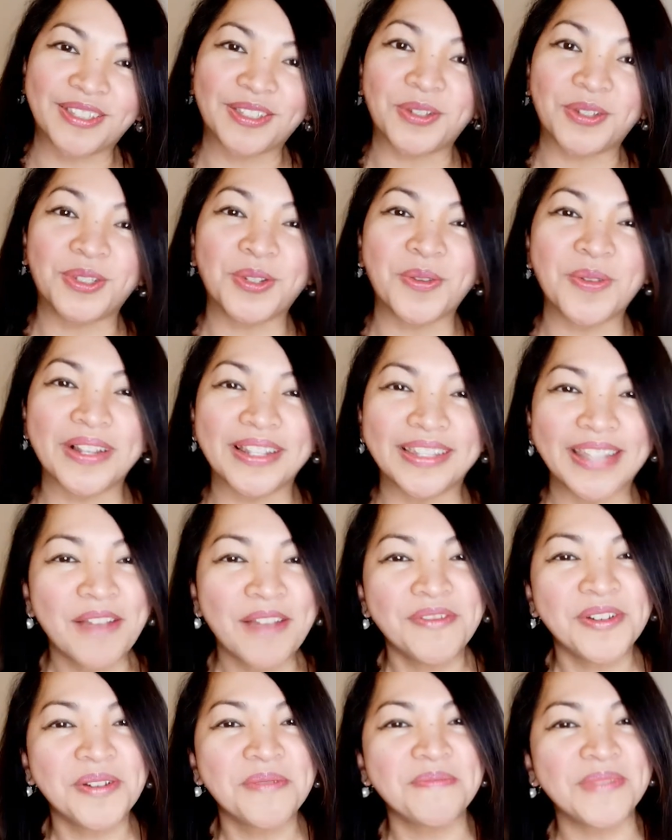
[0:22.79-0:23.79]
so you will
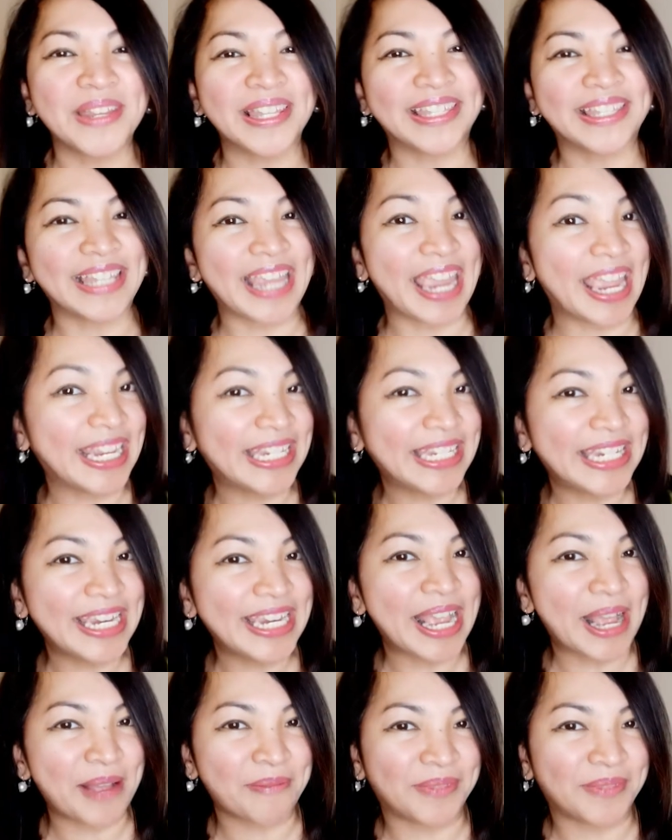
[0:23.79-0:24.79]
never miss any
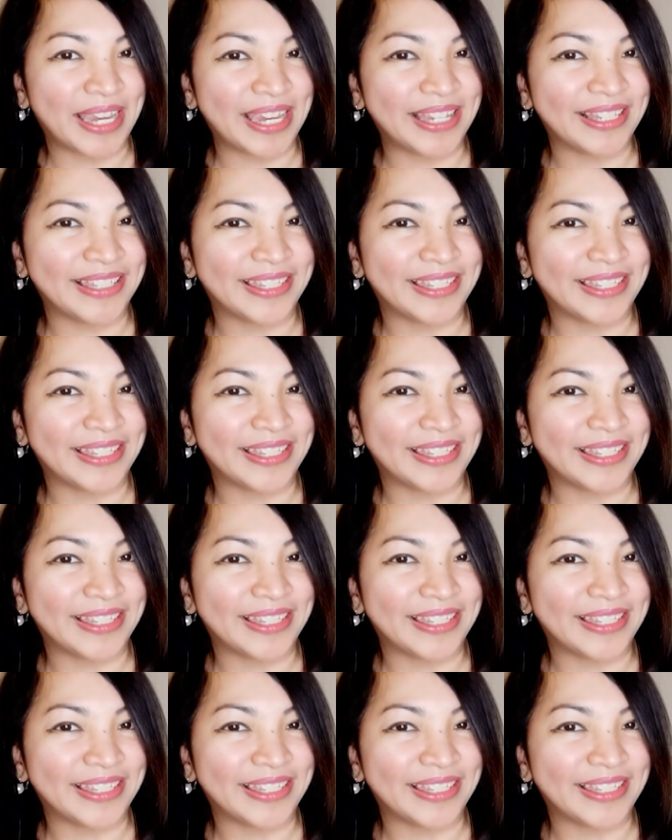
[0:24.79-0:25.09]
updates.